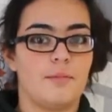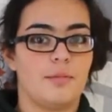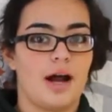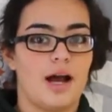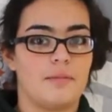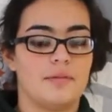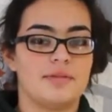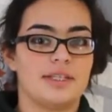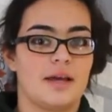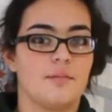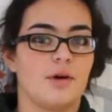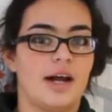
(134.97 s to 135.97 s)
on problems,
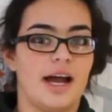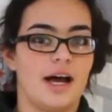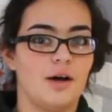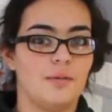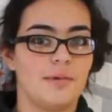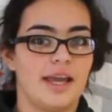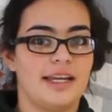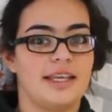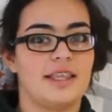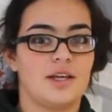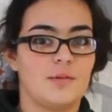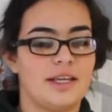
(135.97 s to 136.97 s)
get more help,
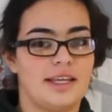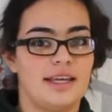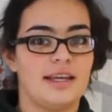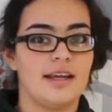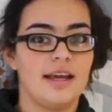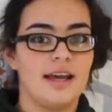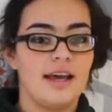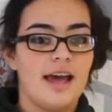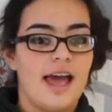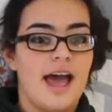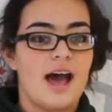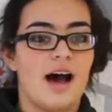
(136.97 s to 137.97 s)
anything we need
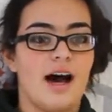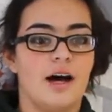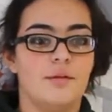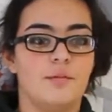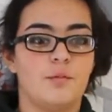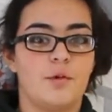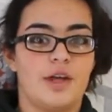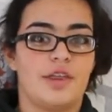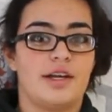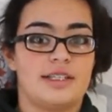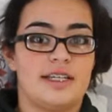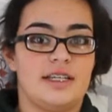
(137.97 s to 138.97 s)
um, with
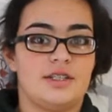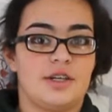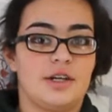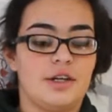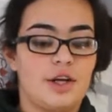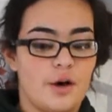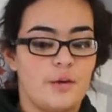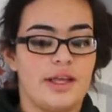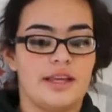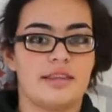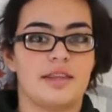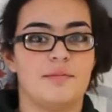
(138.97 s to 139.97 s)
our teacher
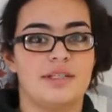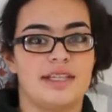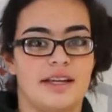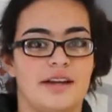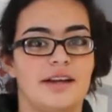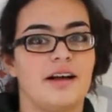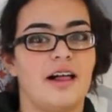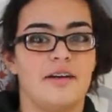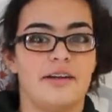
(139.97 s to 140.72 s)
knowing the material.